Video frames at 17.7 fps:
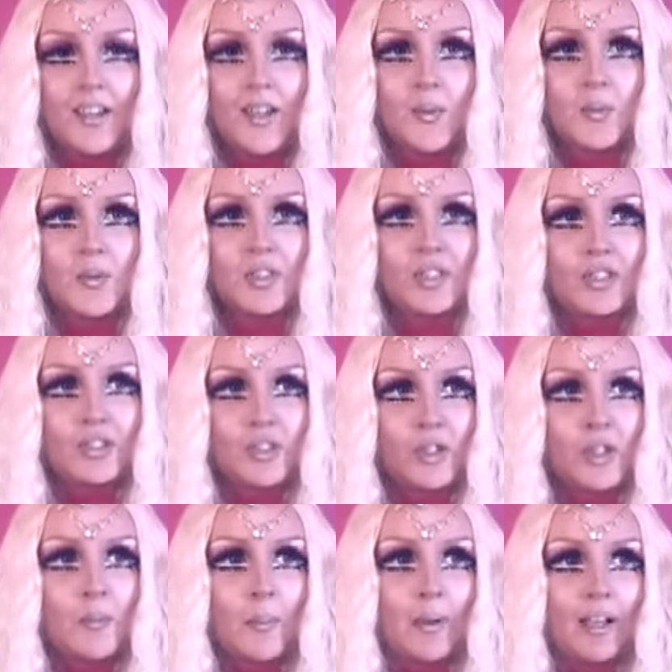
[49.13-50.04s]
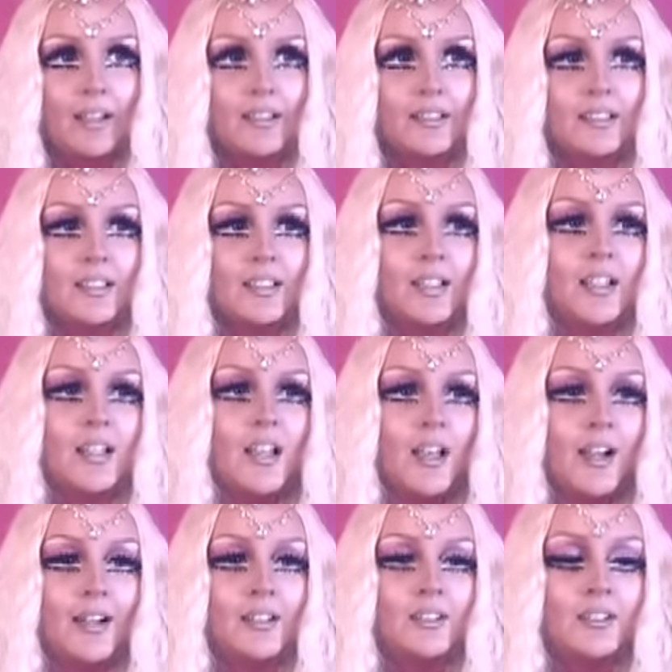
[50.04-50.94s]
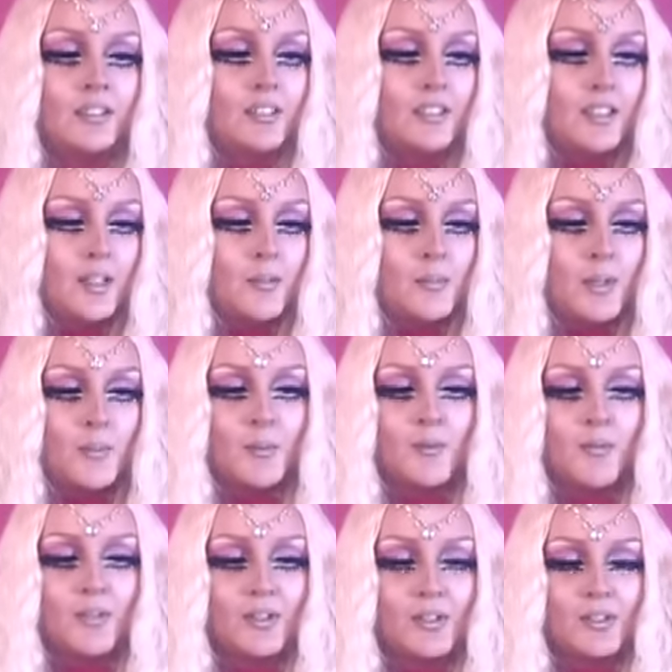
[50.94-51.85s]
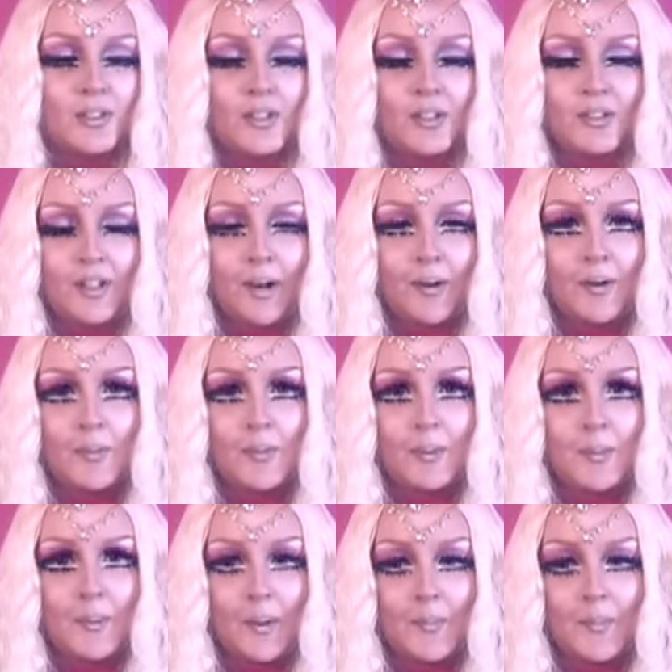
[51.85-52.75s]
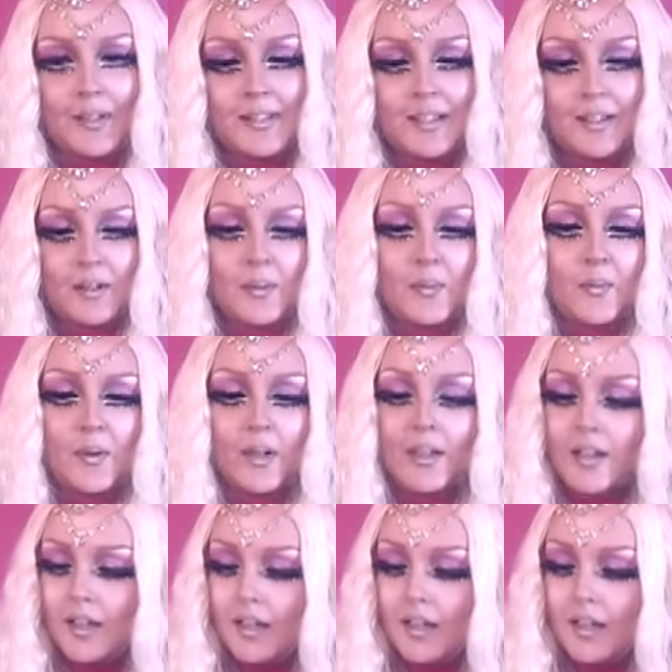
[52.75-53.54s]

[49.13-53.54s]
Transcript: It was so bad and it made me feel so terrible about myself,